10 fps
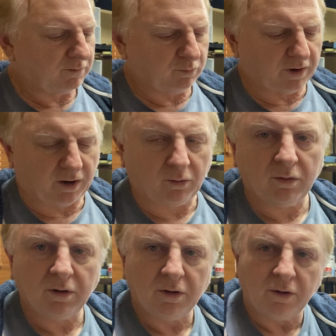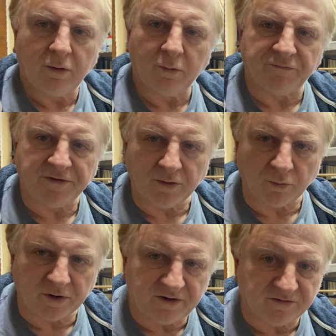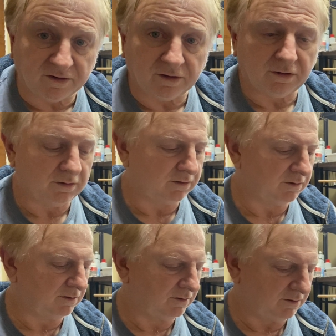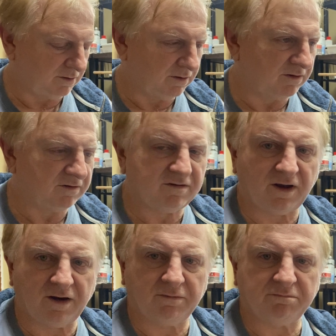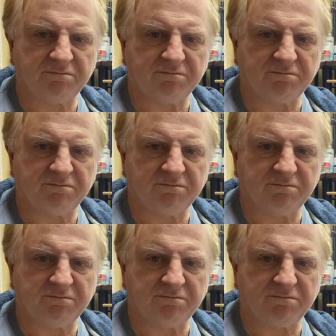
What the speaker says: Well, within reason. So